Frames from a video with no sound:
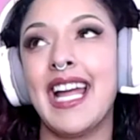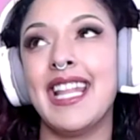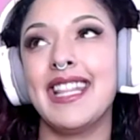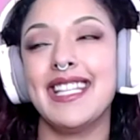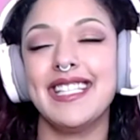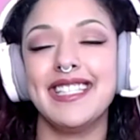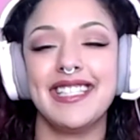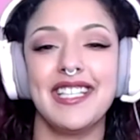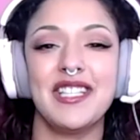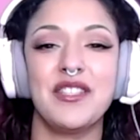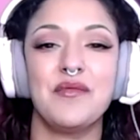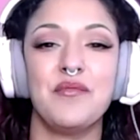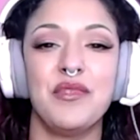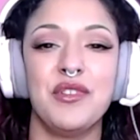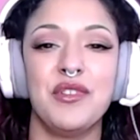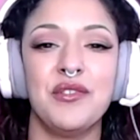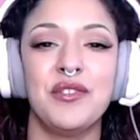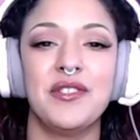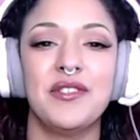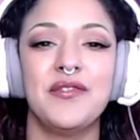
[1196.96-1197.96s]
think that's
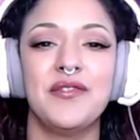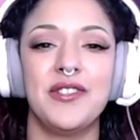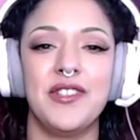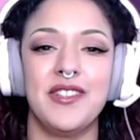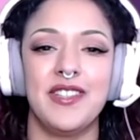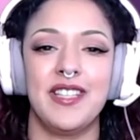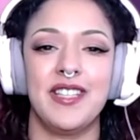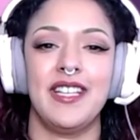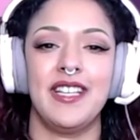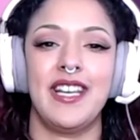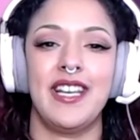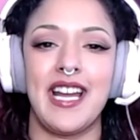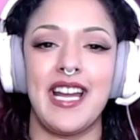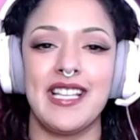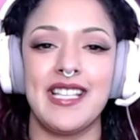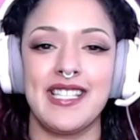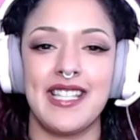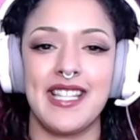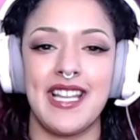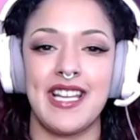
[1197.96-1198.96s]
beautiful that it
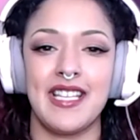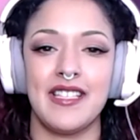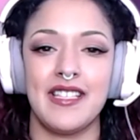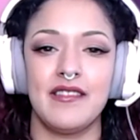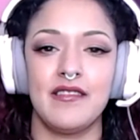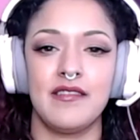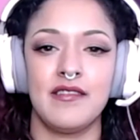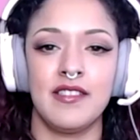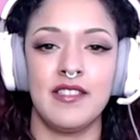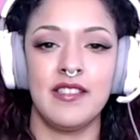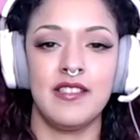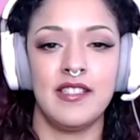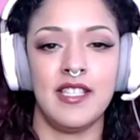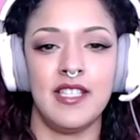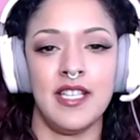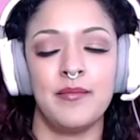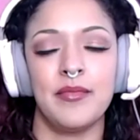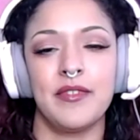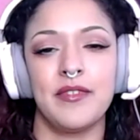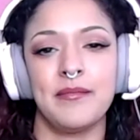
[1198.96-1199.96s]
has that
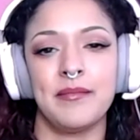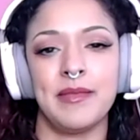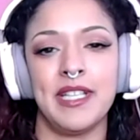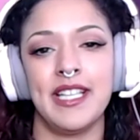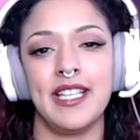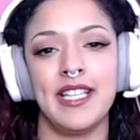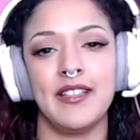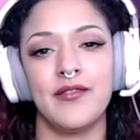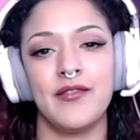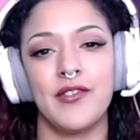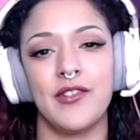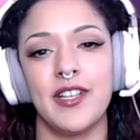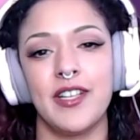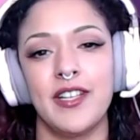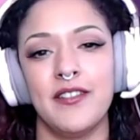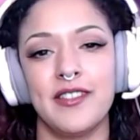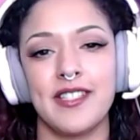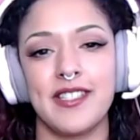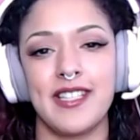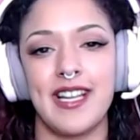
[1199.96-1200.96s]
deeper meaning for
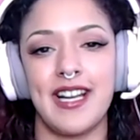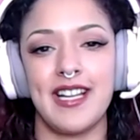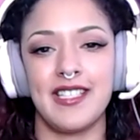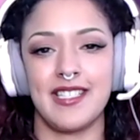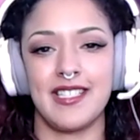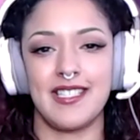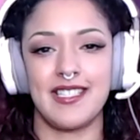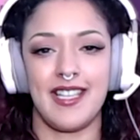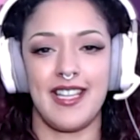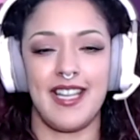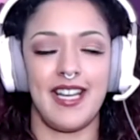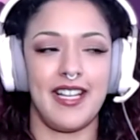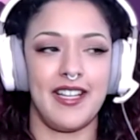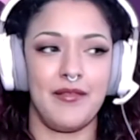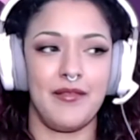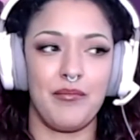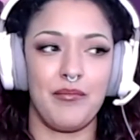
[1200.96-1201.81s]
you. It's not just like a